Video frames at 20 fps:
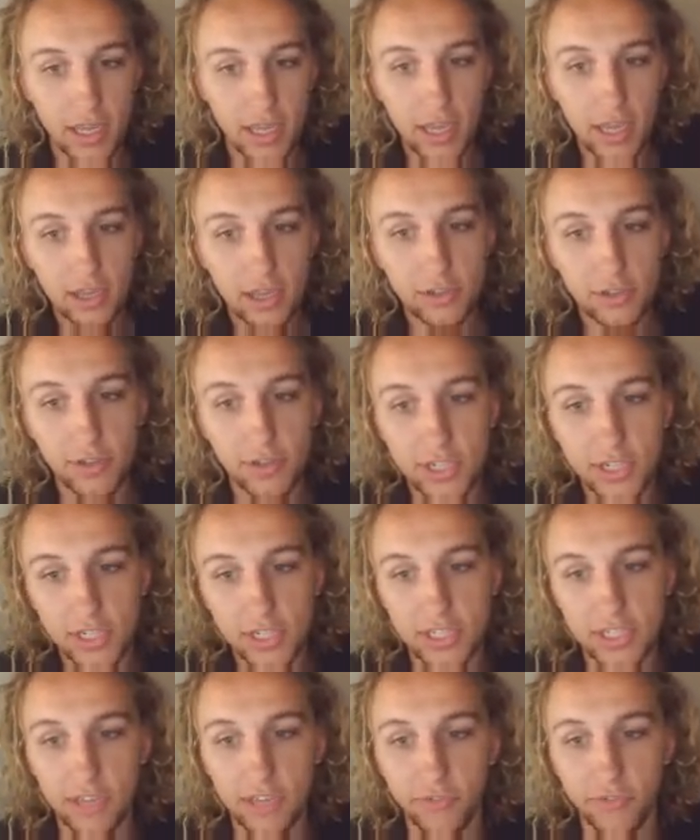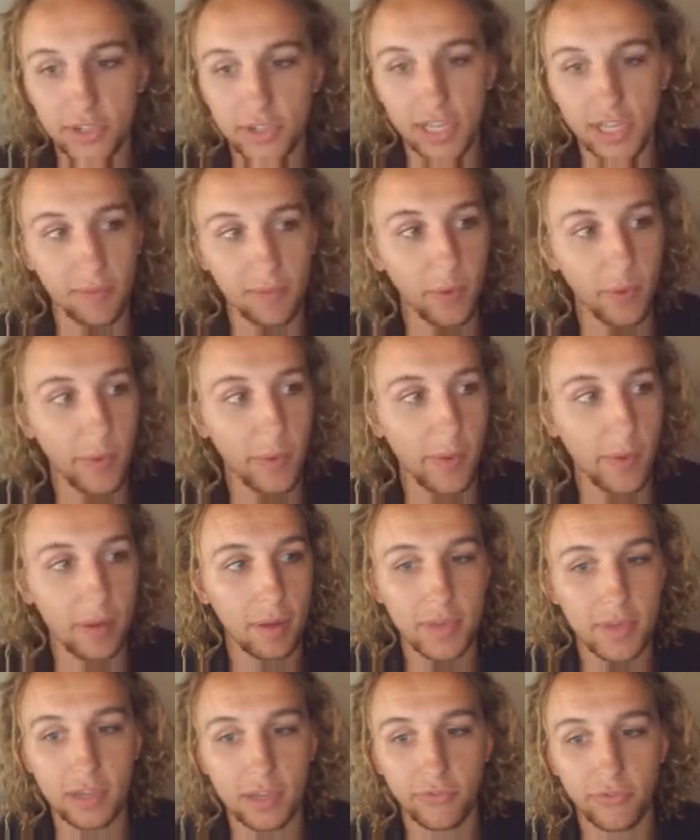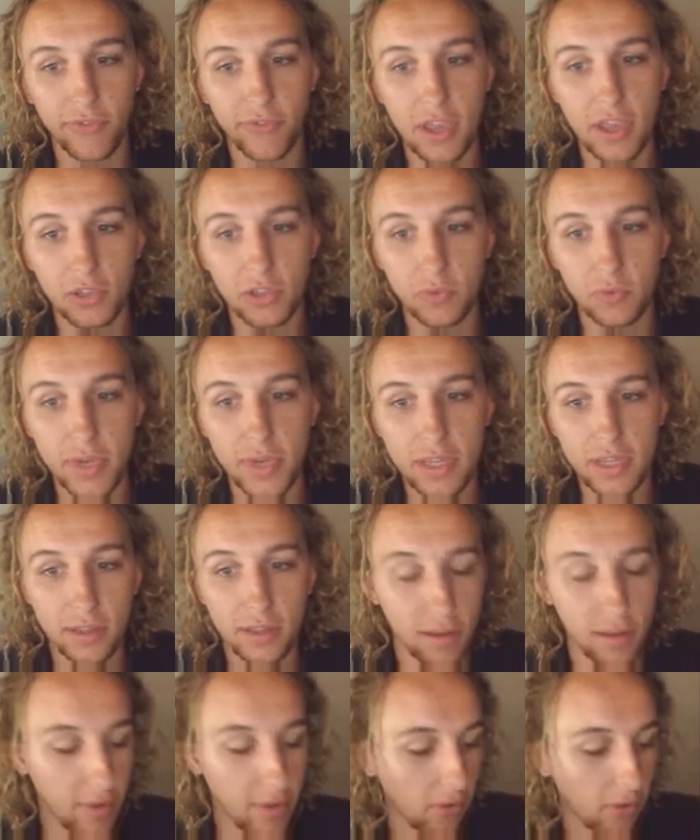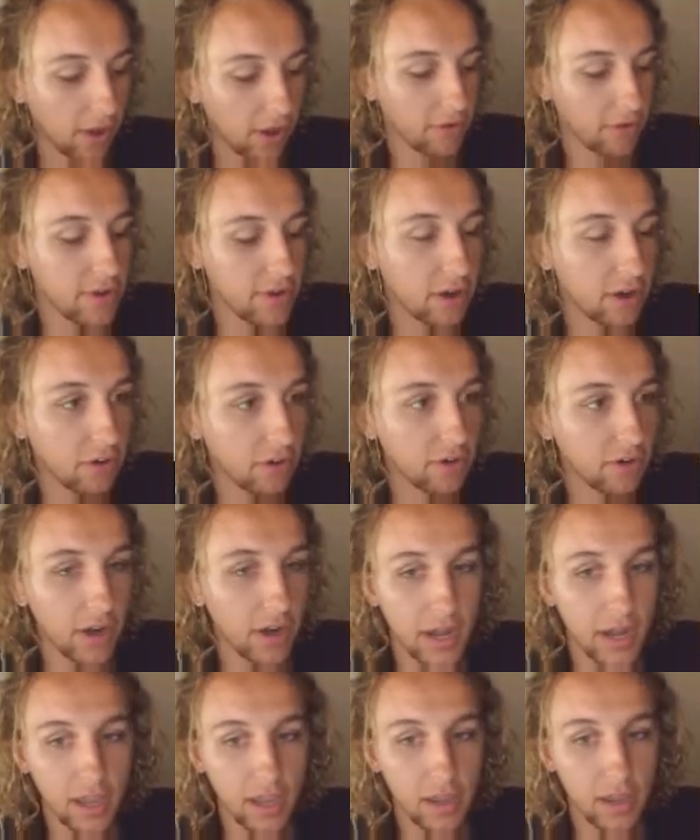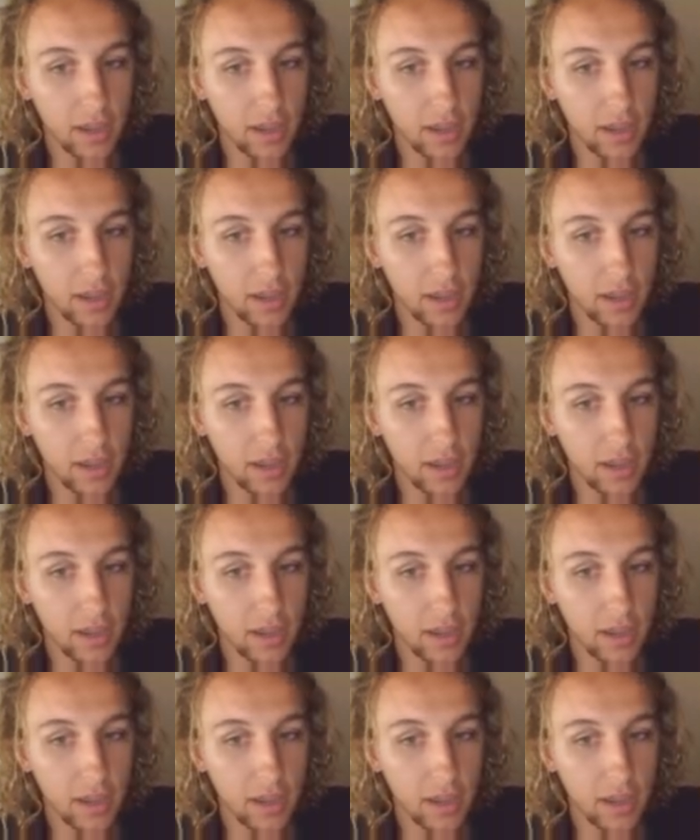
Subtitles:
So let's just say, for example, we want to make a fake tweet about Ariana Grande.